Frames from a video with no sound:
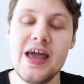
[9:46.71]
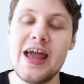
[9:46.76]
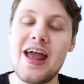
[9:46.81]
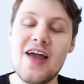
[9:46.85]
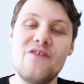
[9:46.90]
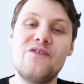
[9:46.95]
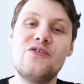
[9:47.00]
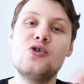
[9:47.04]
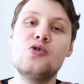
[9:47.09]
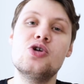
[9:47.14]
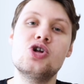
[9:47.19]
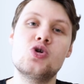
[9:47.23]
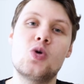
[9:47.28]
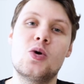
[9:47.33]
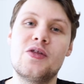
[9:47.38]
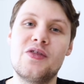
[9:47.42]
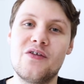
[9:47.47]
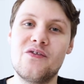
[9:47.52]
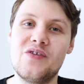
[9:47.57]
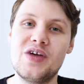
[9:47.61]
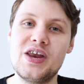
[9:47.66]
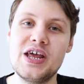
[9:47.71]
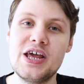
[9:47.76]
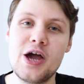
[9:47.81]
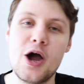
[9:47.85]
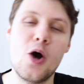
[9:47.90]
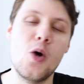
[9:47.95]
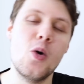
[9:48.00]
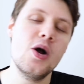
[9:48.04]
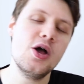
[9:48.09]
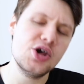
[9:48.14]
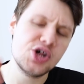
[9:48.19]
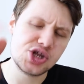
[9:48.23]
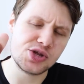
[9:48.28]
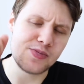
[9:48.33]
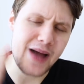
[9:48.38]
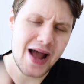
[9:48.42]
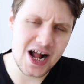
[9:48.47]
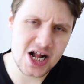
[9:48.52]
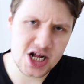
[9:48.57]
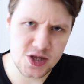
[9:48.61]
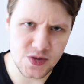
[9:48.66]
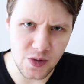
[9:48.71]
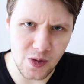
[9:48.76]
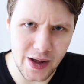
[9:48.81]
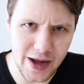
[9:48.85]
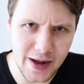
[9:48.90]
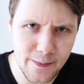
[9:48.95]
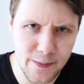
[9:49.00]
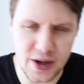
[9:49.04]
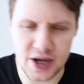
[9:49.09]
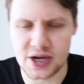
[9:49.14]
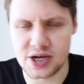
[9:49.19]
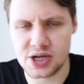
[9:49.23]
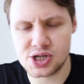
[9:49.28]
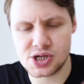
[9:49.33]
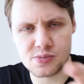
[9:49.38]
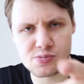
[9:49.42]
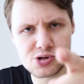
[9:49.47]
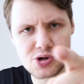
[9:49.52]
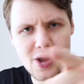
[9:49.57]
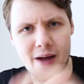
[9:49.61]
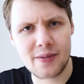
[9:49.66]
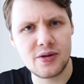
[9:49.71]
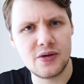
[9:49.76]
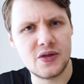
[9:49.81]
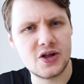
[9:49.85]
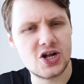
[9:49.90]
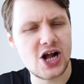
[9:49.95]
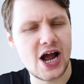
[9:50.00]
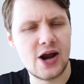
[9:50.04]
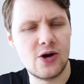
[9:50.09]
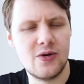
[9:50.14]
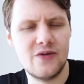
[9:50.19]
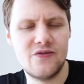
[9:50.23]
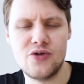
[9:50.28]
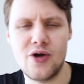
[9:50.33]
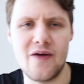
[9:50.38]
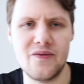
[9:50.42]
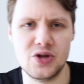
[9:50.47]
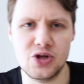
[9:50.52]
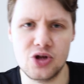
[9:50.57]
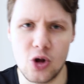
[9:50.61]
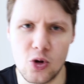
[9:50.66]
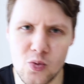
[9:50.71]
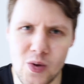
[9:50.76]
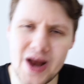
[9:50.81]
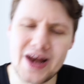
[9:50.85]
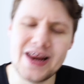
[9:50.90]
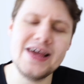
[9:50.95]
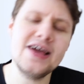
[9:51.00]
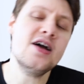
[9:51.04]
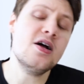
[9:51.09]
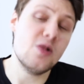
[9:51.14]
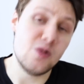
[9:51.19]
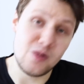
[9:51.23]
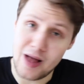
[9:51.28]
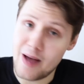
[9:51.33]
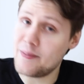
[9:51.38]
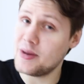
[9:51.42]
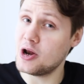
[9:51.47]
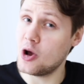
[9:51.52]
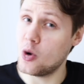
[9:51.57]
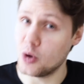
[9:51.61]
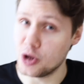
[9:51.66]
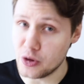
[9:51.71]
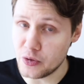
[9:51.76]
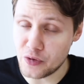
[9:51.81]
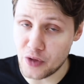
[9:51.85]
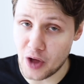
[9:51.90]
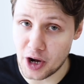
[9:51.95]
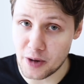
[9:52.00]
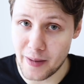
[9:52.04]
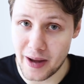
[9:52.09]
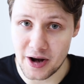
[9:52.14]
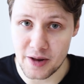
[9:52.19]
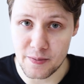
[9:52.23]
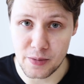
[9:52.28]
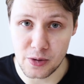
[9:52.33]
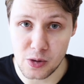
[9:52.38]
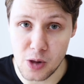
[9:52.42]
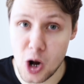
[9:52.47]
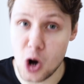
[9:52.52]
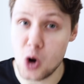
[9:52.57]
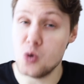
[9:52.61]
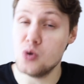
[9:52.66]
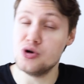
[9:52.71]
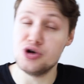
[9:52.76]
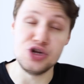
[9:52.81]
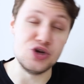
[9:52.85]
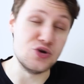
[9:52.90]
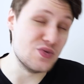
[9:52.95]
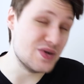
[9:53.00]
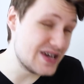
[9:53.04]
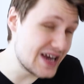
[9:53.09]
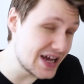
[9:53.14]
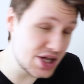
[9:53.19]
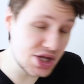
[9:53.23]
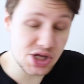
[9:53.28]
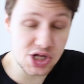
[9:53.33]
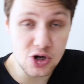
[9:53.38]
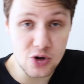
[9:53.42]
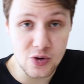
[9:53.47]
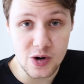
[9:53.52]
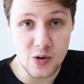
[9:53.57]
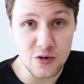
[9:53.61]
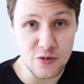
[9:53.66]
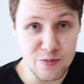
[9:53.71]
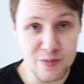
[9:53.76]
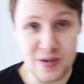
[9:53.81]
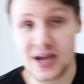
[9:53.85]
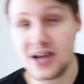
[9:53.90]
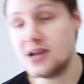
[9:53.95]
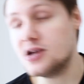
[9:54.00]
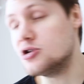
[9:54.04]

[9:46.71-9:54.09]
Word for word: If you enjoyed the video, smash the like button, subscribe to the channel if you haven't already. Let me know what you thought about it below. Do you disagree with me?